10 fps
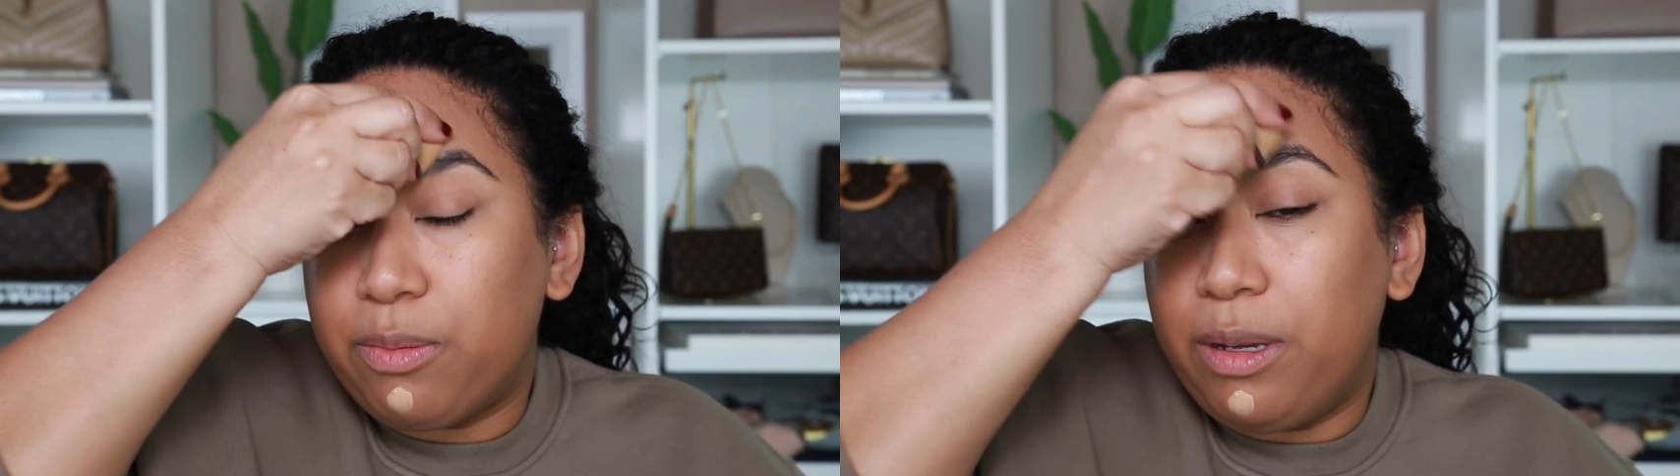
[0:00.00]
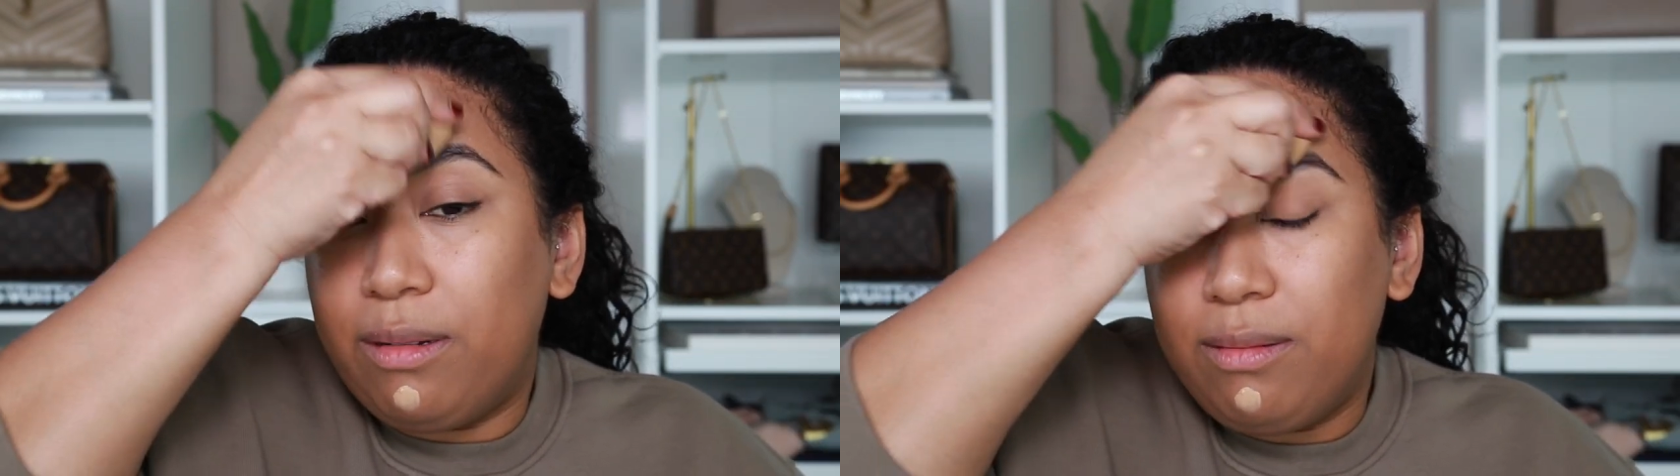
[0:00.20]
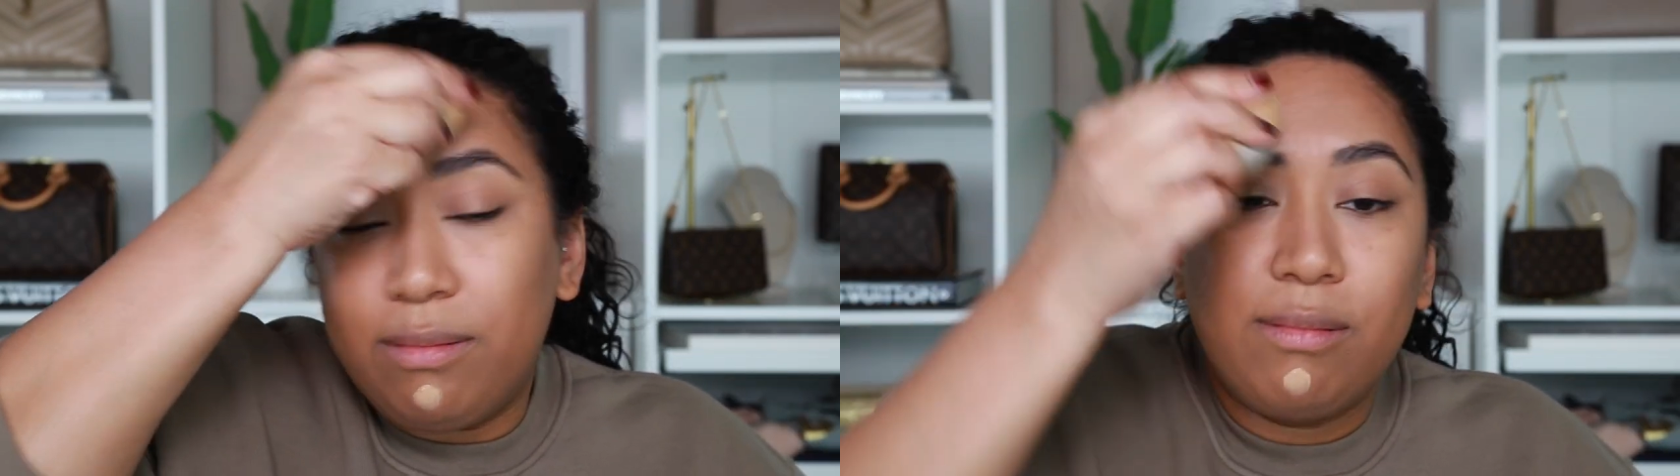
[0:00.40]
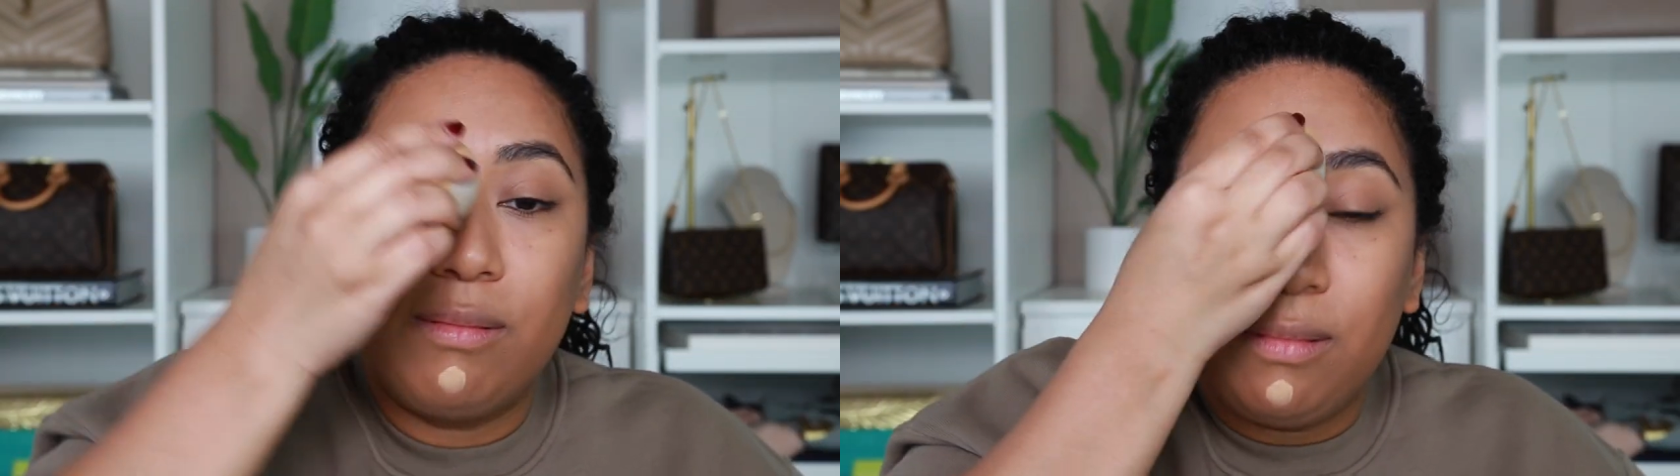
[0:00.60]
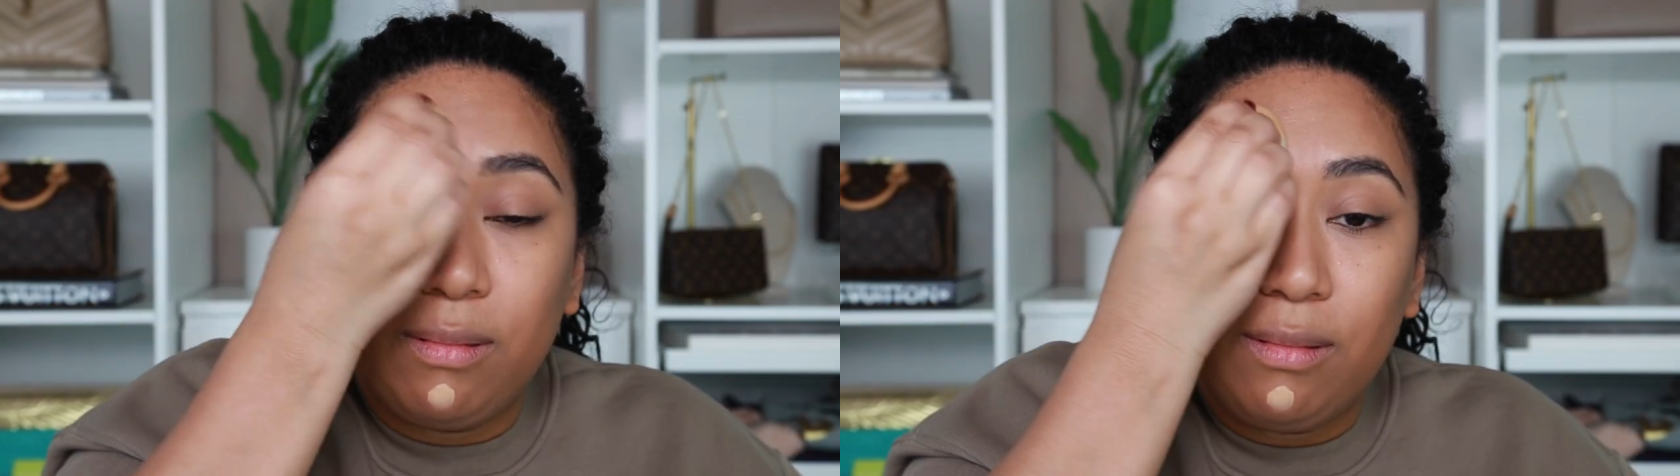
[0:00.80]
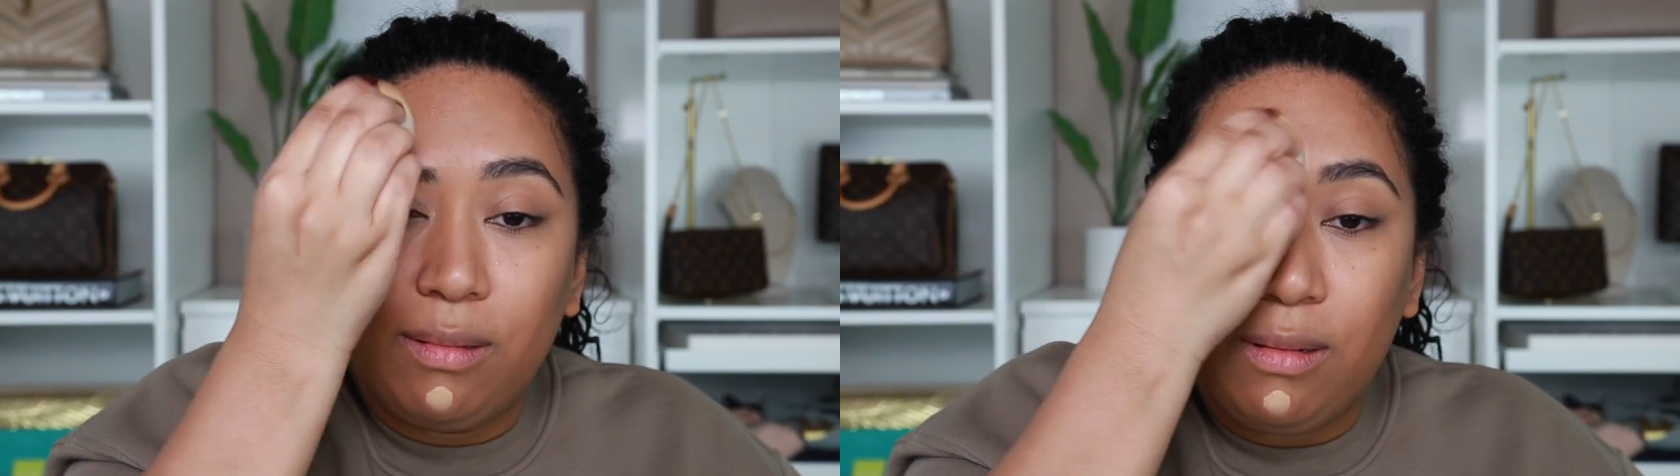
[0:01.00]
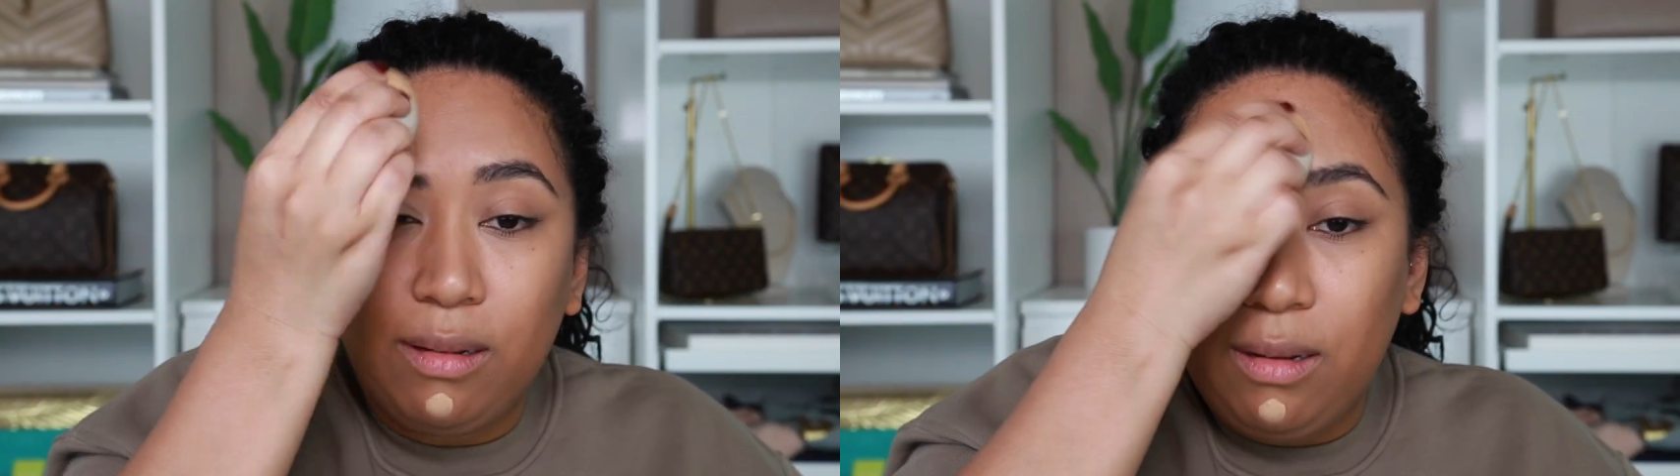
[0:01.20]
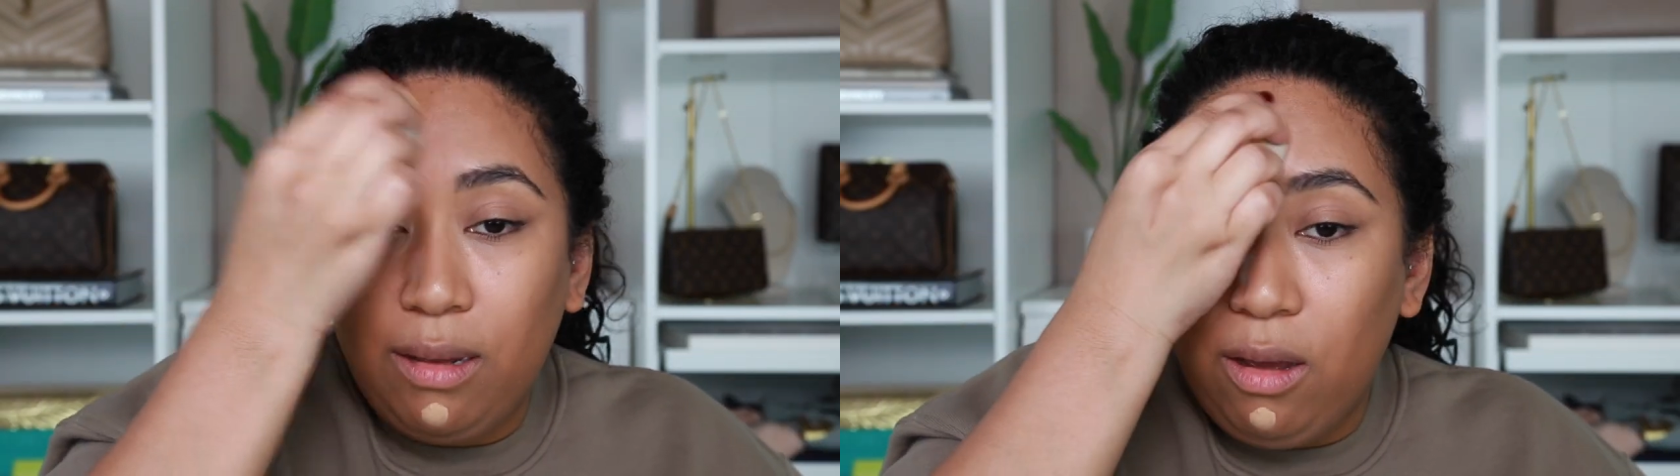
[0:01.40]
one
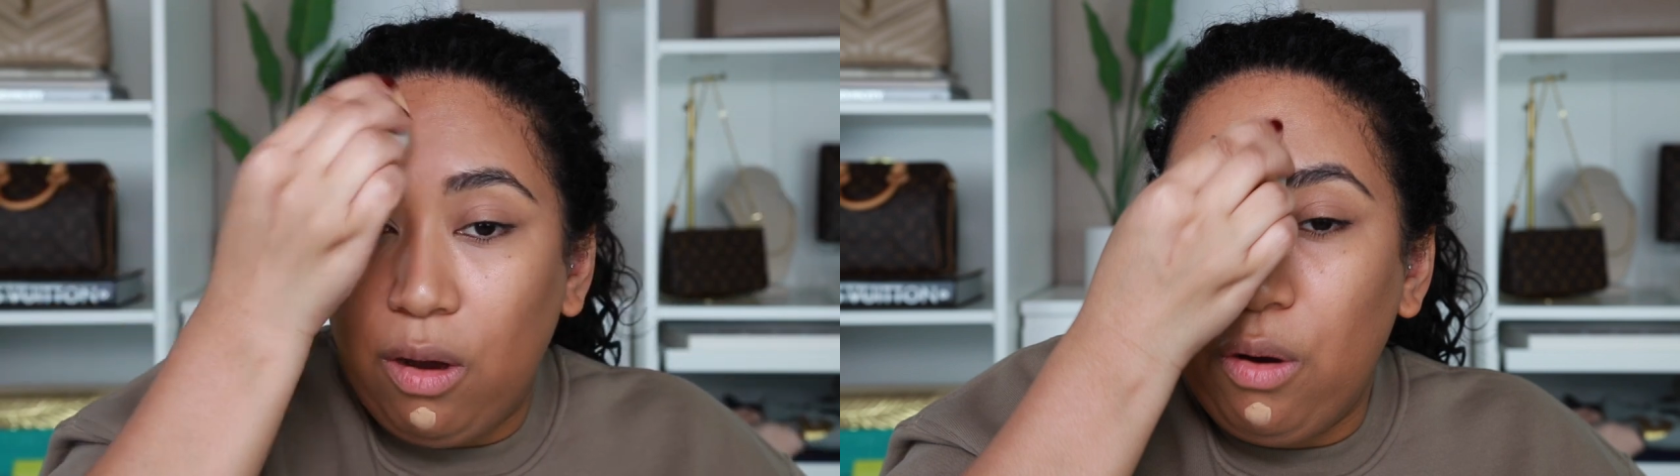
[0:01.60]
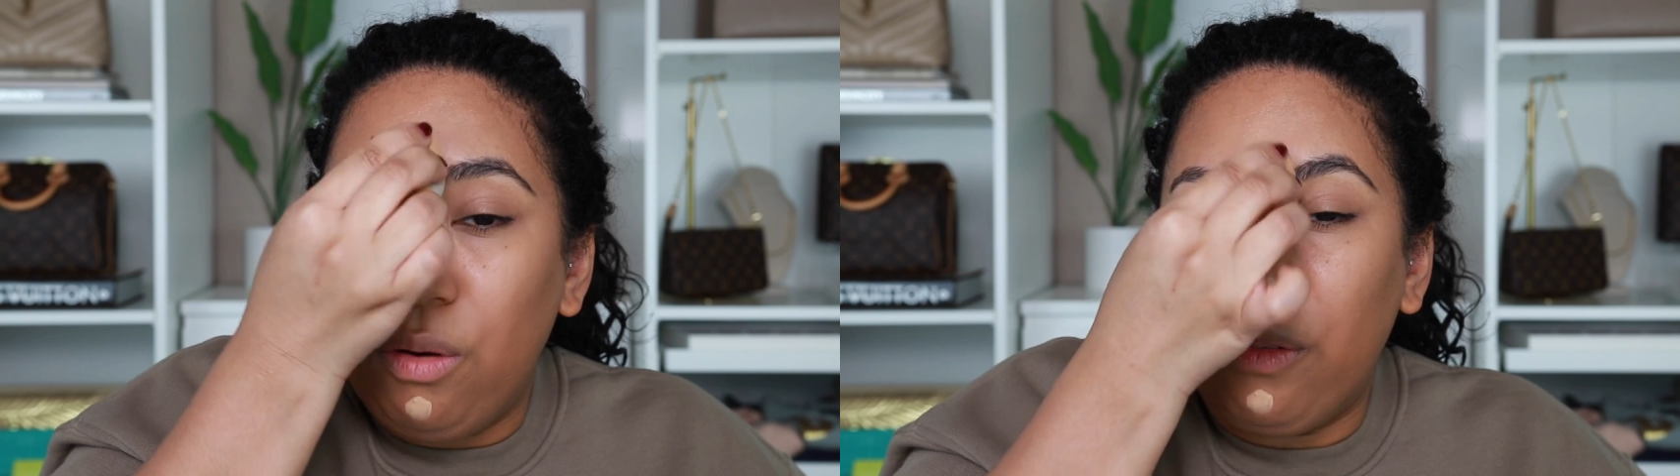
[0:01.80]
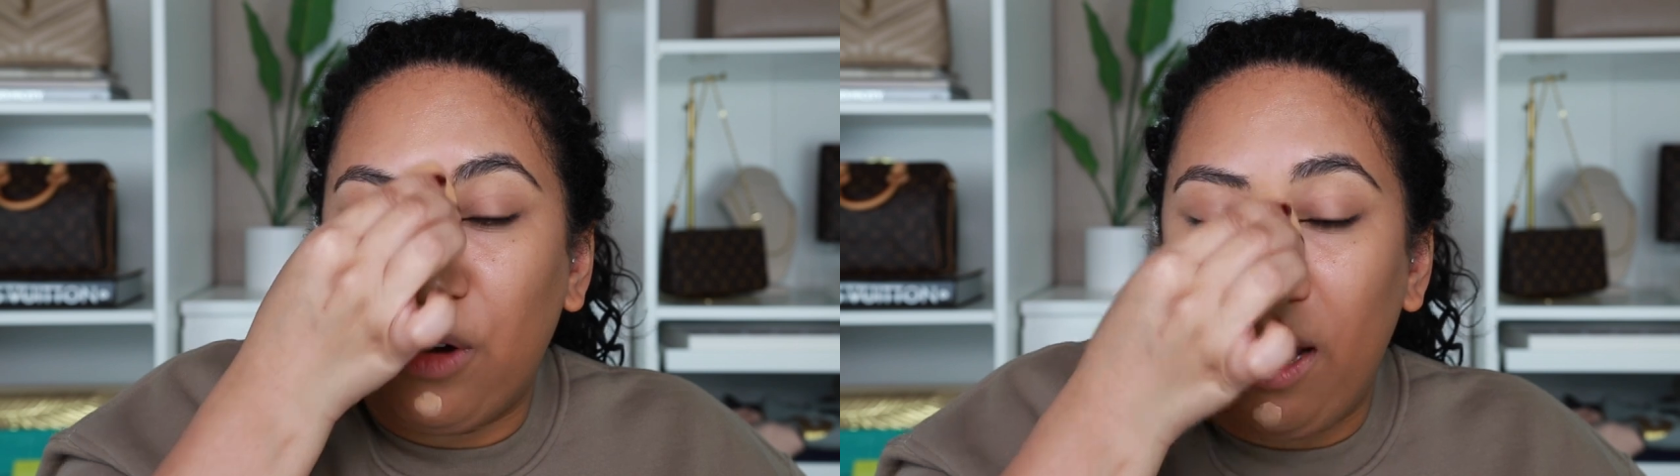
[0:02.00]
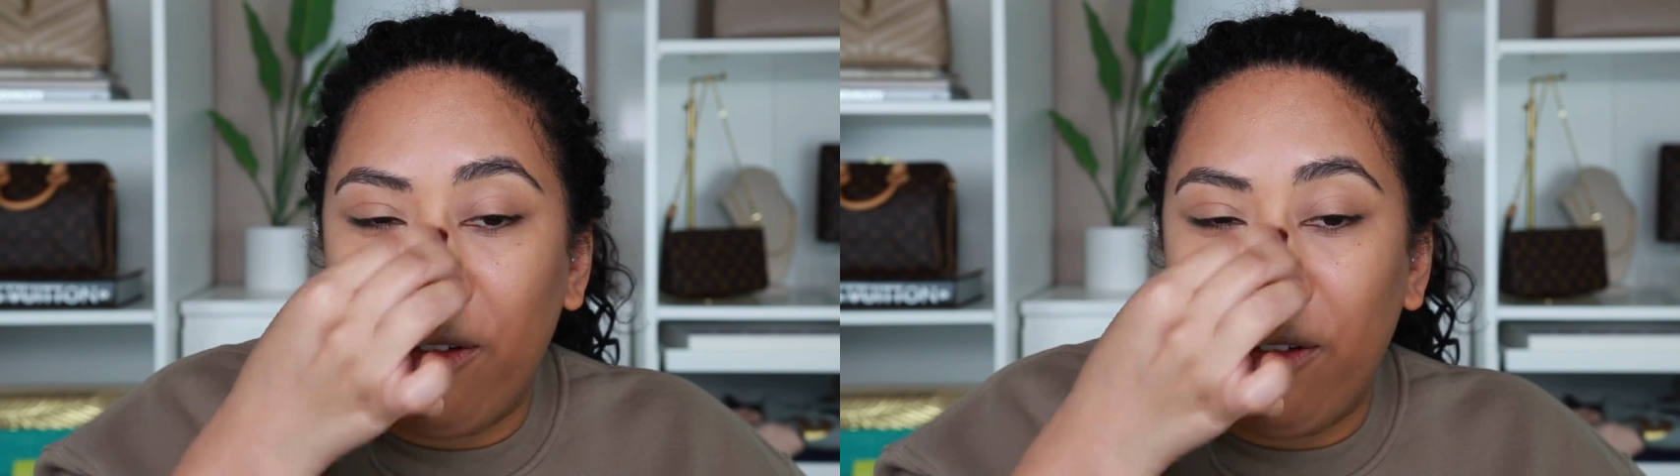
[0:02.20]
over